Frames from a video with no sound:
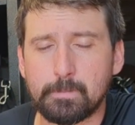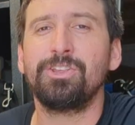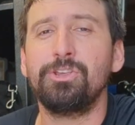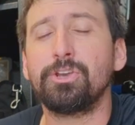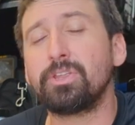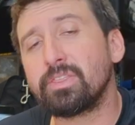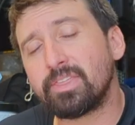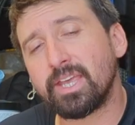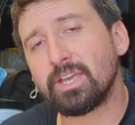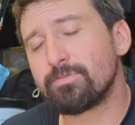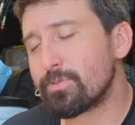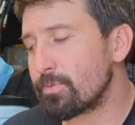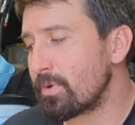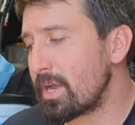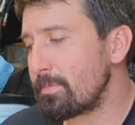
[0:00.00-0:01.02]
You can think
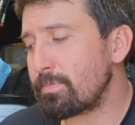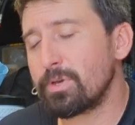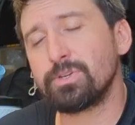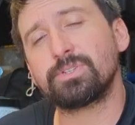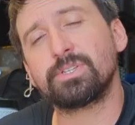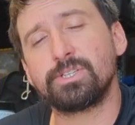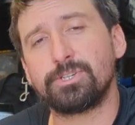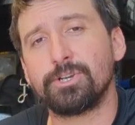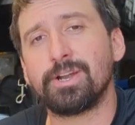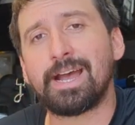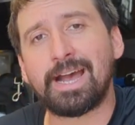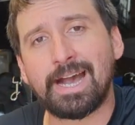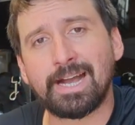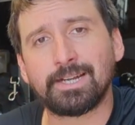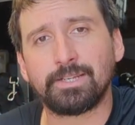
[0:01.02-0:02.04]
of the right post as your
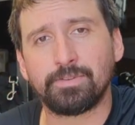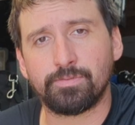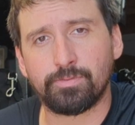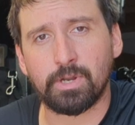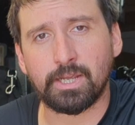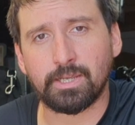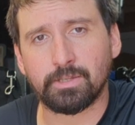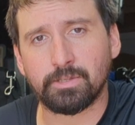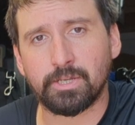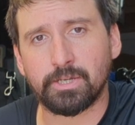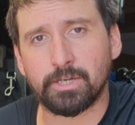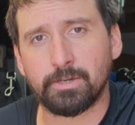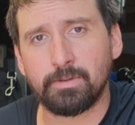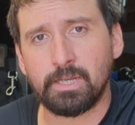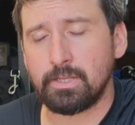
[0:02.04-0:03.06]
active
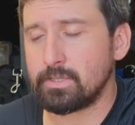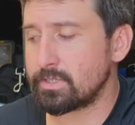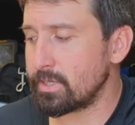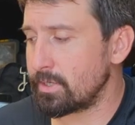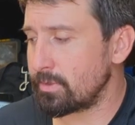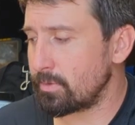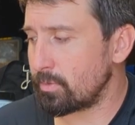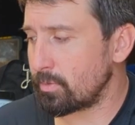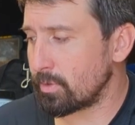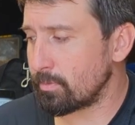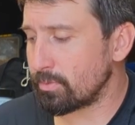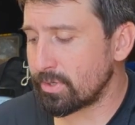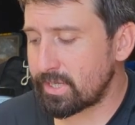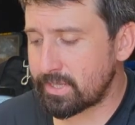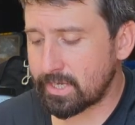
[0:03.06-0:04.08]
regulator. So we're
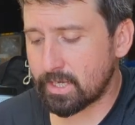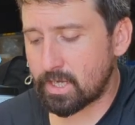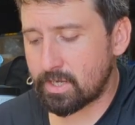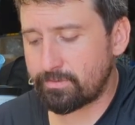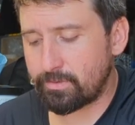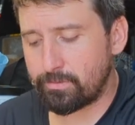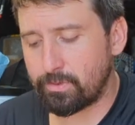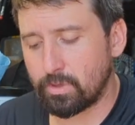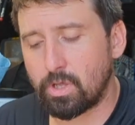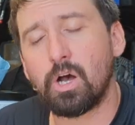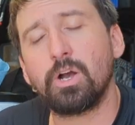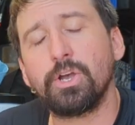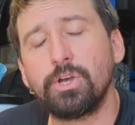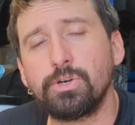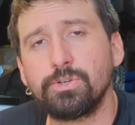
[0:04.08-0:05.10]
breathing off of the
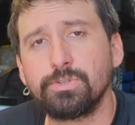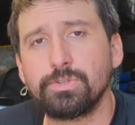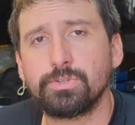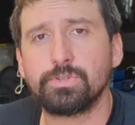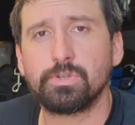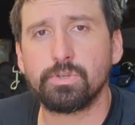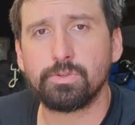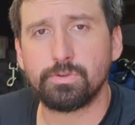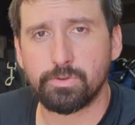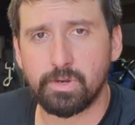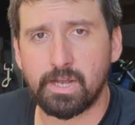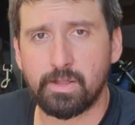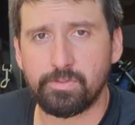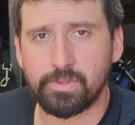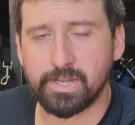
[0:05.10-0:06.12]
long hose
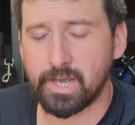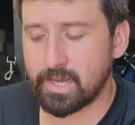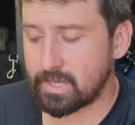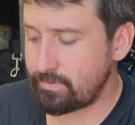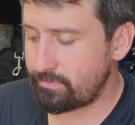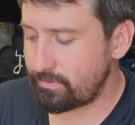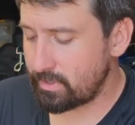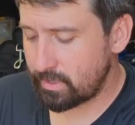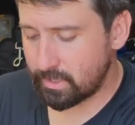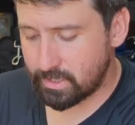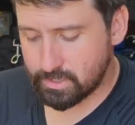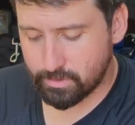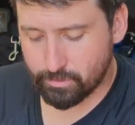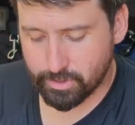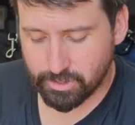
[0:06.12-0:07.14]
throughout the dive,
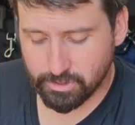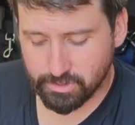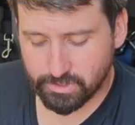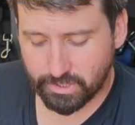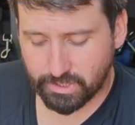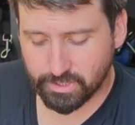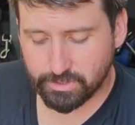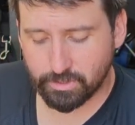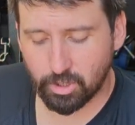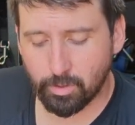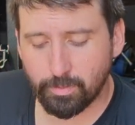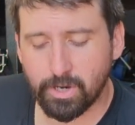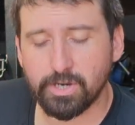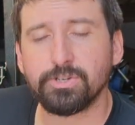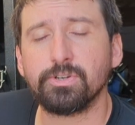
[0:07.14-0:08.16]
and then we're using this low
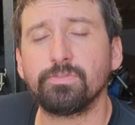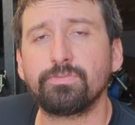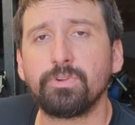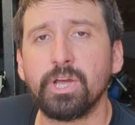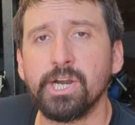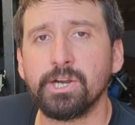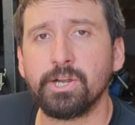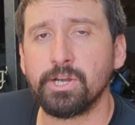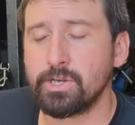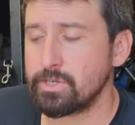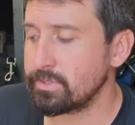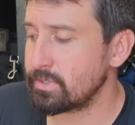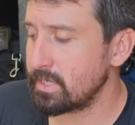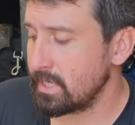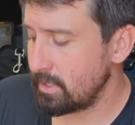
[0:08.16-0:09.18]
pressure inflator
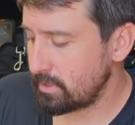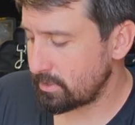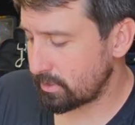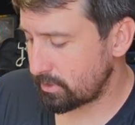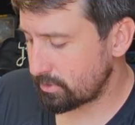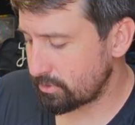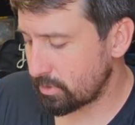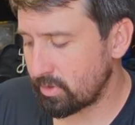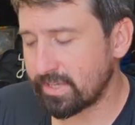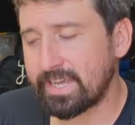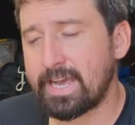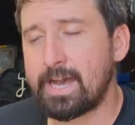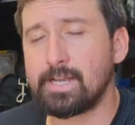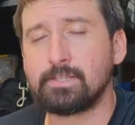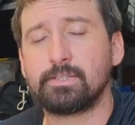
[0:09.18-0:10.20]
hose to control the
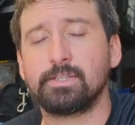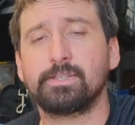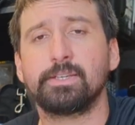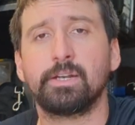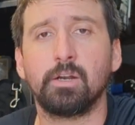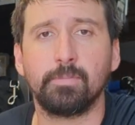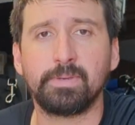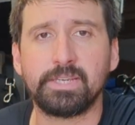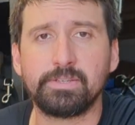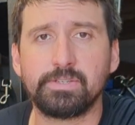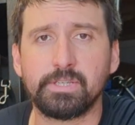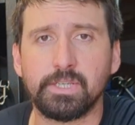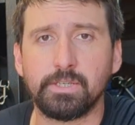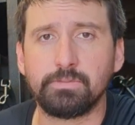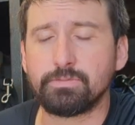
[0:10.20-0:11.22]
gas that's in our
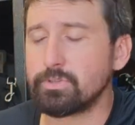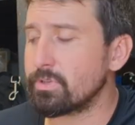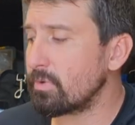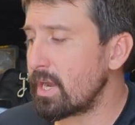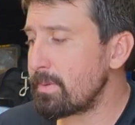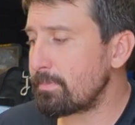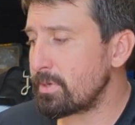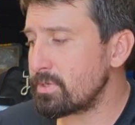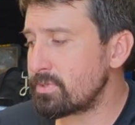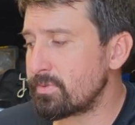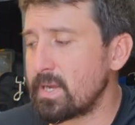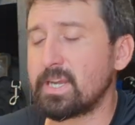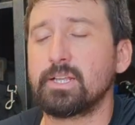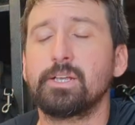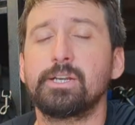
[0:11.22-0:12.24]
BC. So the right post
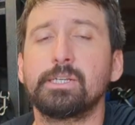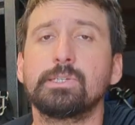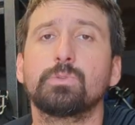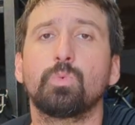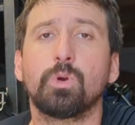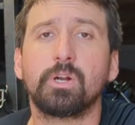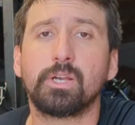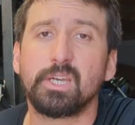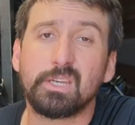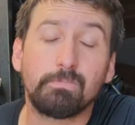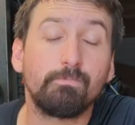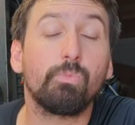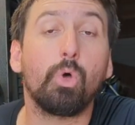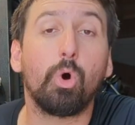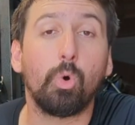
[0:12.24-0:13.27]
regulator is
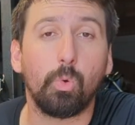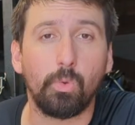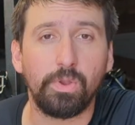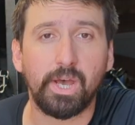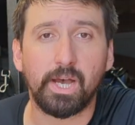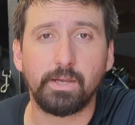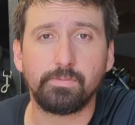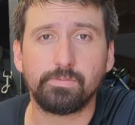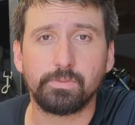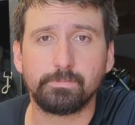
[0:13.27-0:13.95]
working the whole dive.